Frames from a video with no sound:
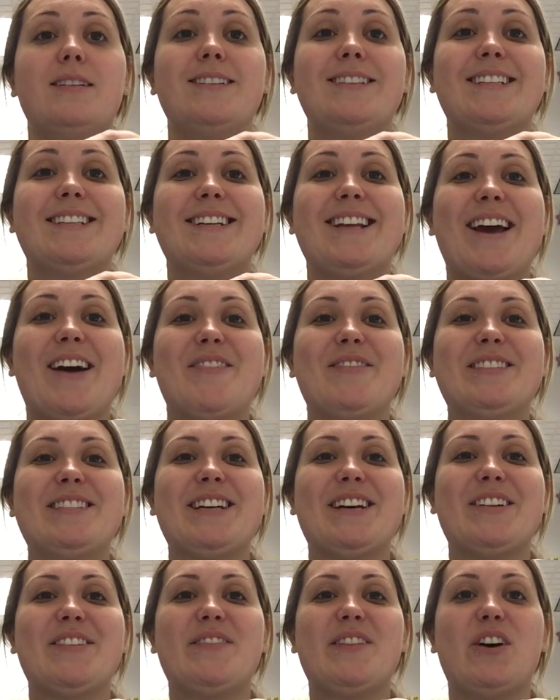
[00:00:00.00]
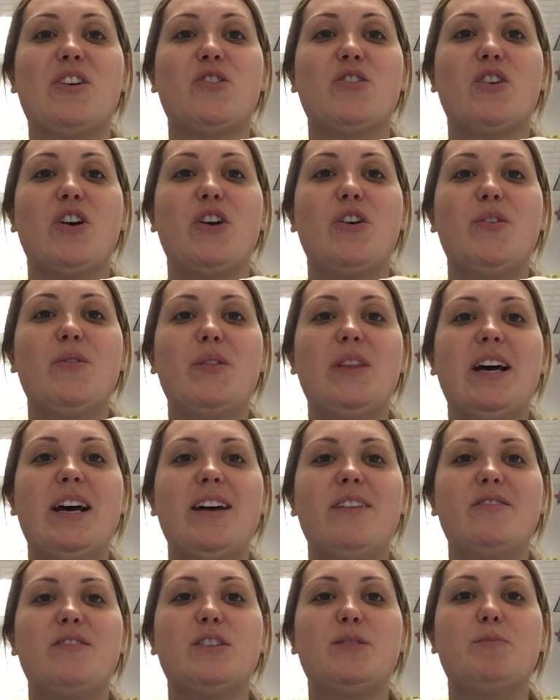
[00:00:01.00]
Didn't have a ton of Velcro
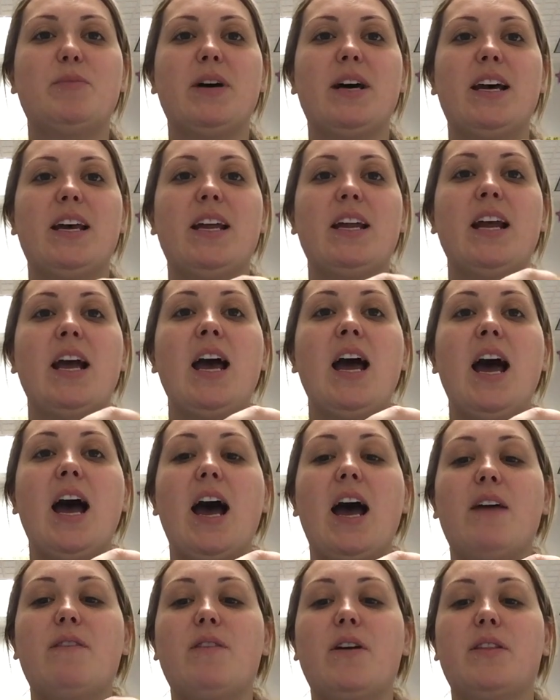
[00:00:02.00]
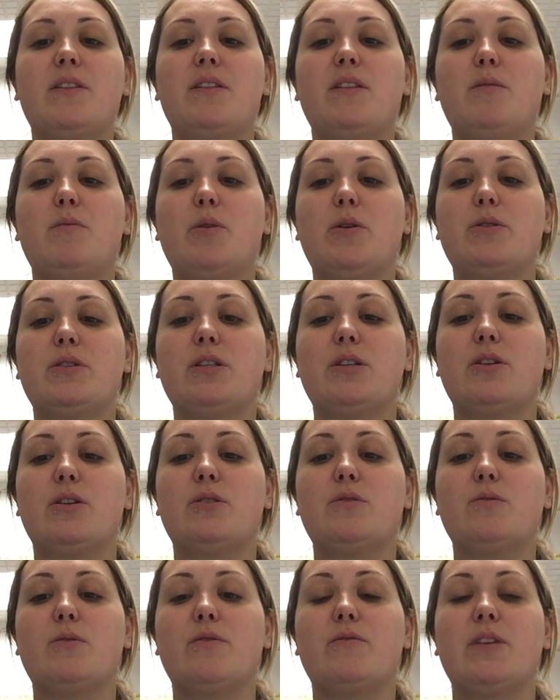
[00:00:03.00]
left, but I felt that the Post-it
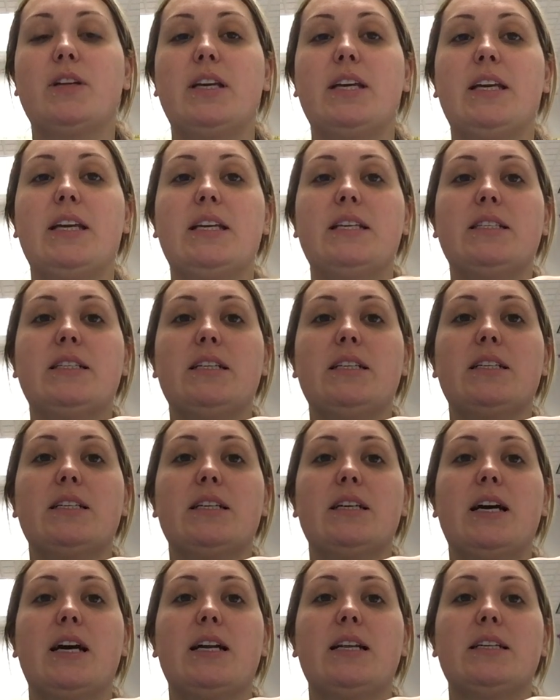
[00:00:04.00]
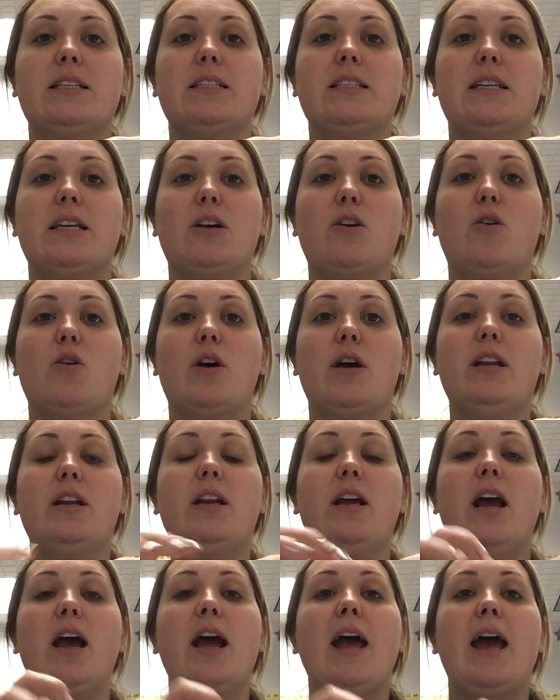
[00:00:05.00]
notes were really easy to kind of stick on,